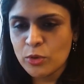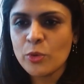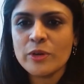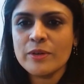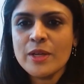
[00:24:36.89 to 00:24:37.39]

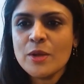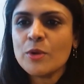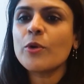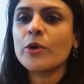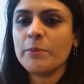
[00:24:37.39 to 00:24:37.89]

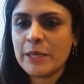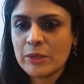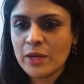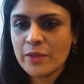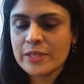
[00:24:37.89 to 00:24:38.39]

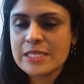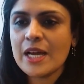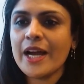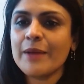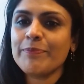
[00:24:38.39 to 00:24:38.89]
cornmeal all the
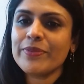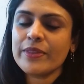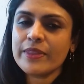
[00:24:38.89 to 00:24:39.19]
time.